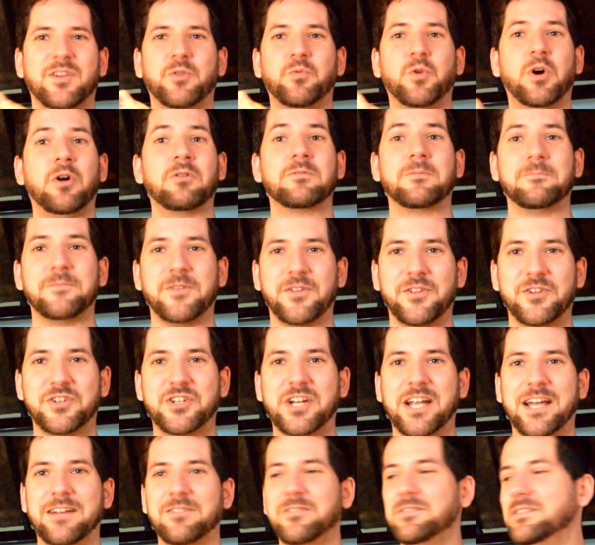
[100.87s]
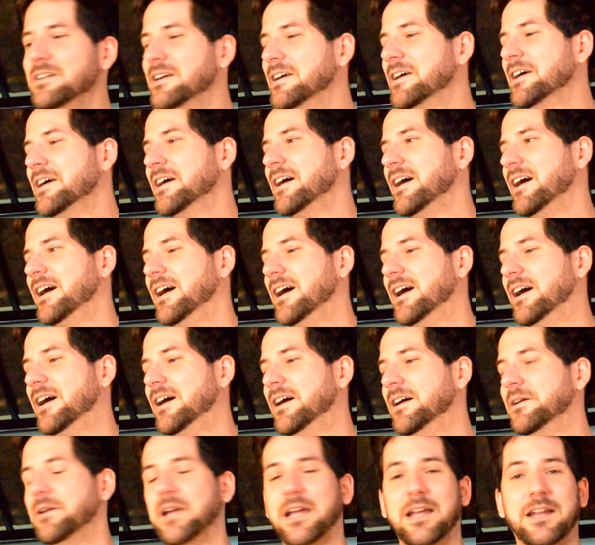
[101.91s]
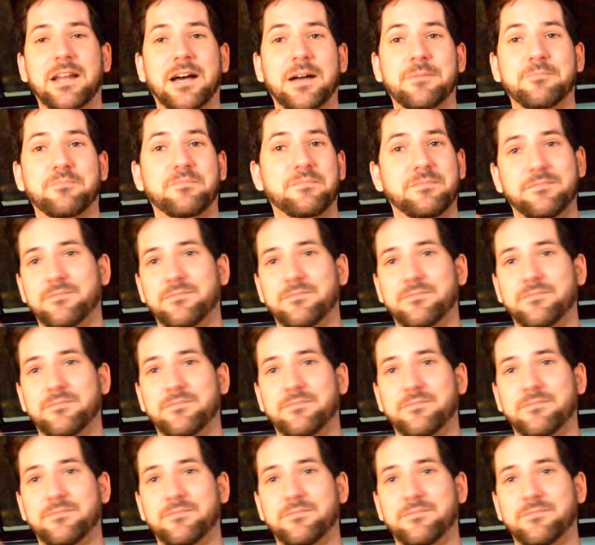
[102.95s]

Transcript: welcome to the channel, and I